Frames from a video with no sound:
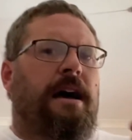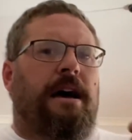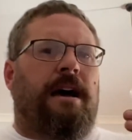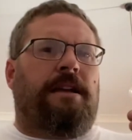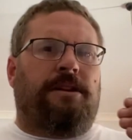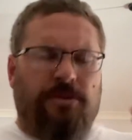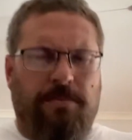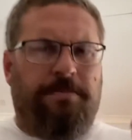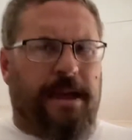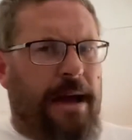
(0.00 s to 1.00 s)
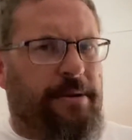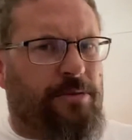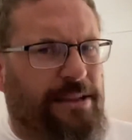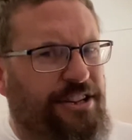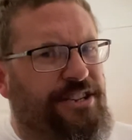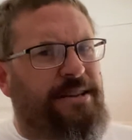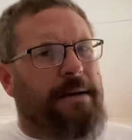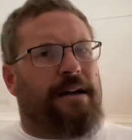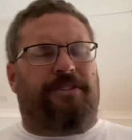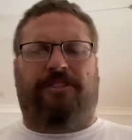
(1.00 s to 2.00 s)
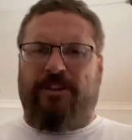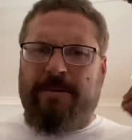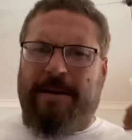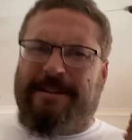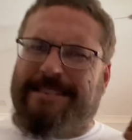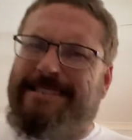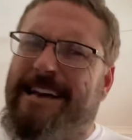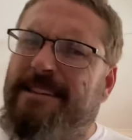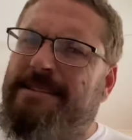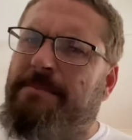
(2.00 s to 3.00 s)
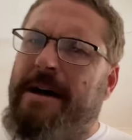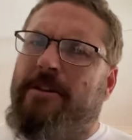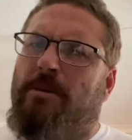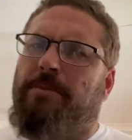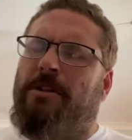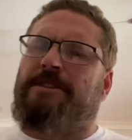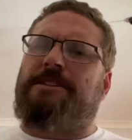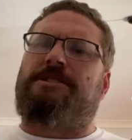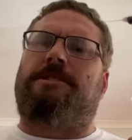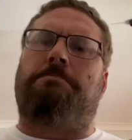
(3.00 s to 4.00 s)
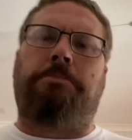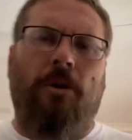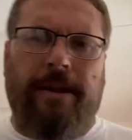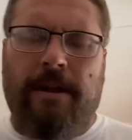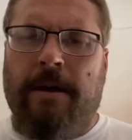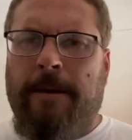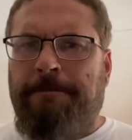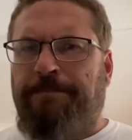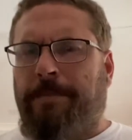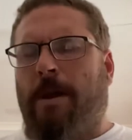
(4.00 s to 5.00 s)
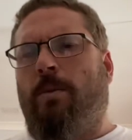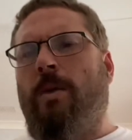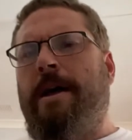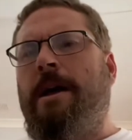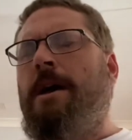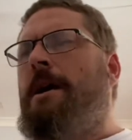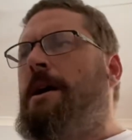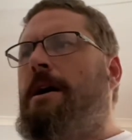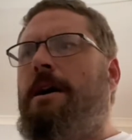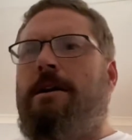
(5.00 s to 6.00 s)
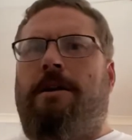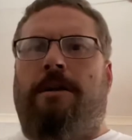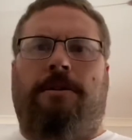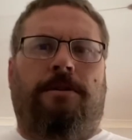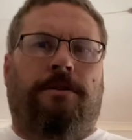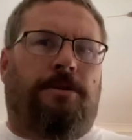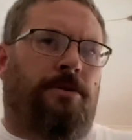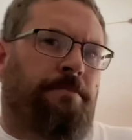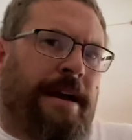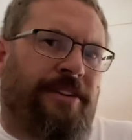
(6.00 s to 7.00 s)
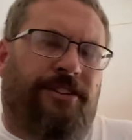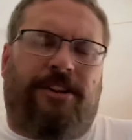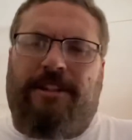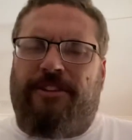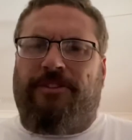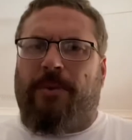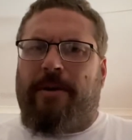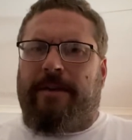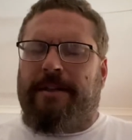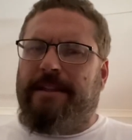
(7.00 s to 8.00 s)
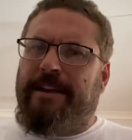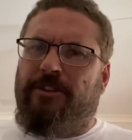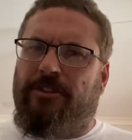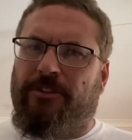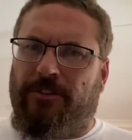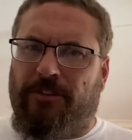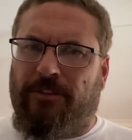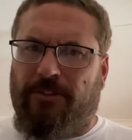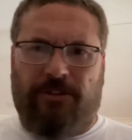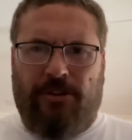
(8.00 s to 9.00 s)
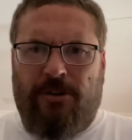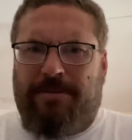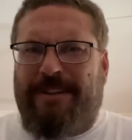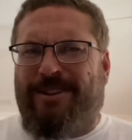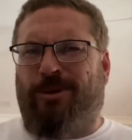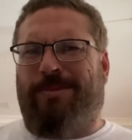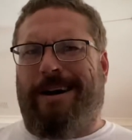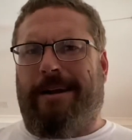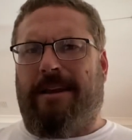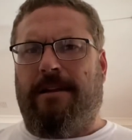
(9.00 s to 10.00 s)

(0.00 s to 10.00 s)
are you becoming religious about this? Are you becoming zealous about your politics to the point where you're basically swearing allegiance to your political party?